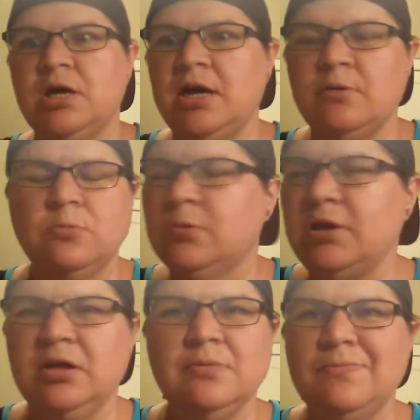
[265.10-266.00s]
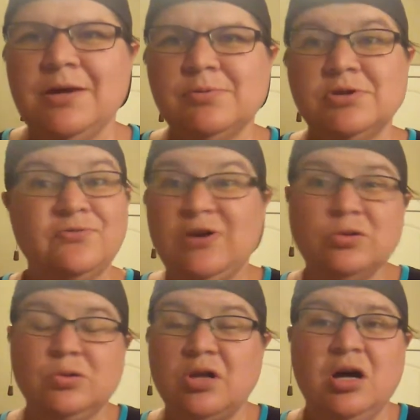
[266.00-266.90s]
and really be able to
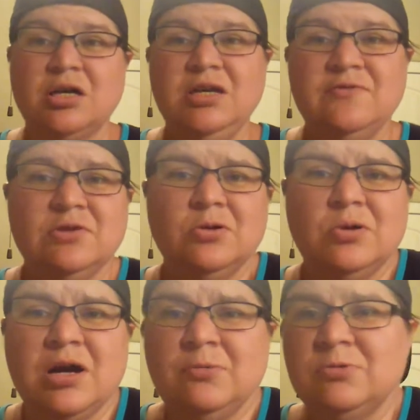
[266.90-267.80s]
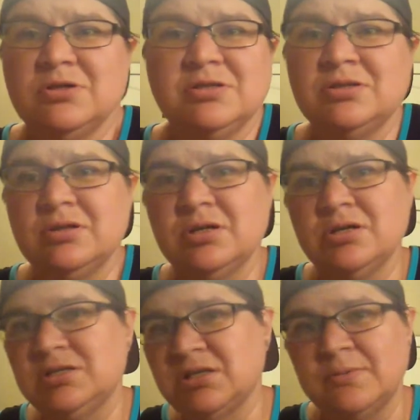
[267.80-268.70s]
follow along, even though I was
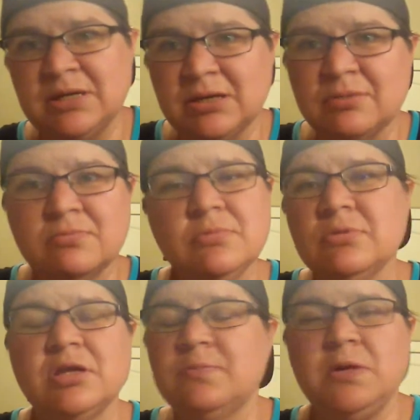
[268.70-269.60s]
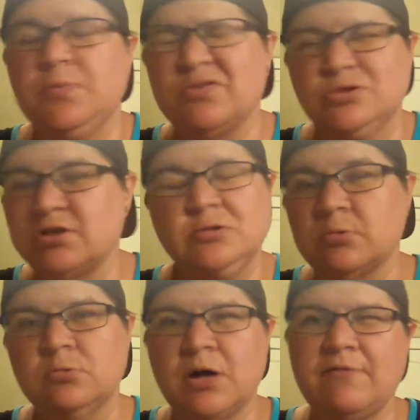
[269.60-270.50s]
subbing them. People just
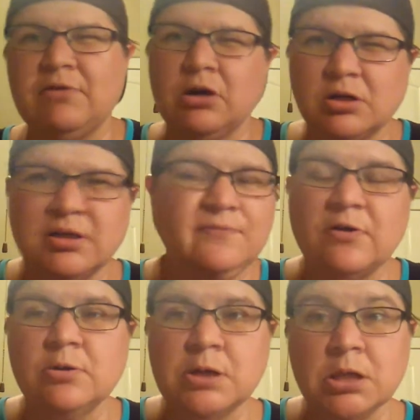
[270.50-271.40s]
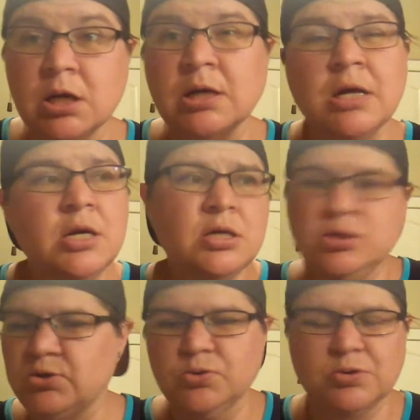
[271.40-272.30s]
were having a hard time following along.
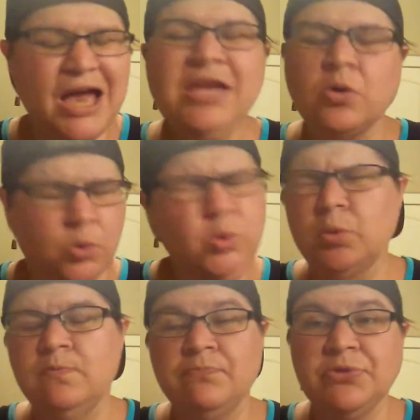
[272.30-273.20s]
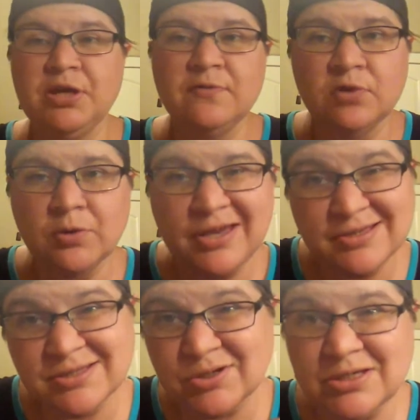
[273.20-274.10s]
So even though
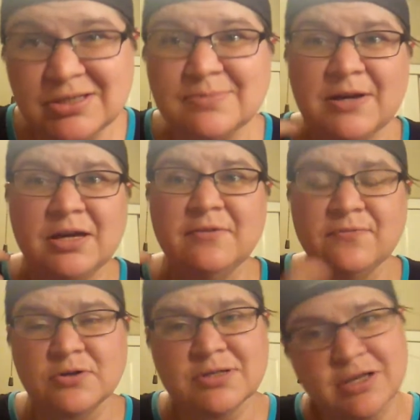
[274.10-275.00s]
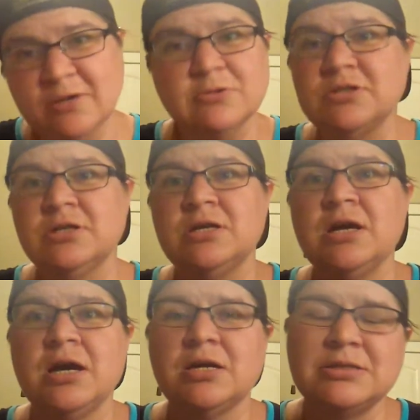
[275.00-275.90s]
ASL is my first language,
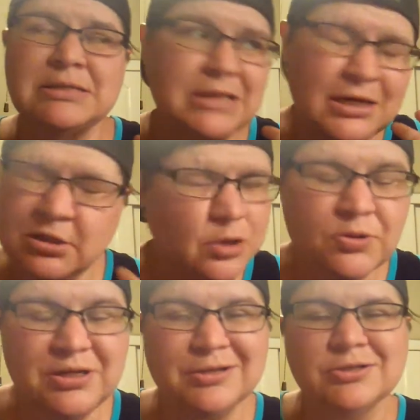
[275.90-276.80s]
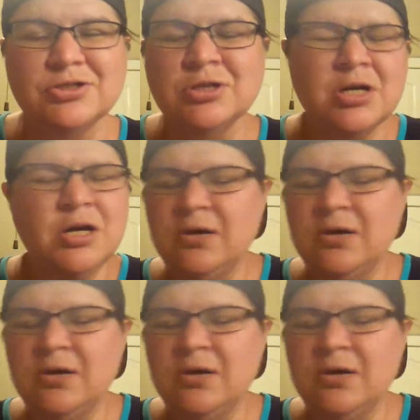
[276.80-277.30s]
since I know English,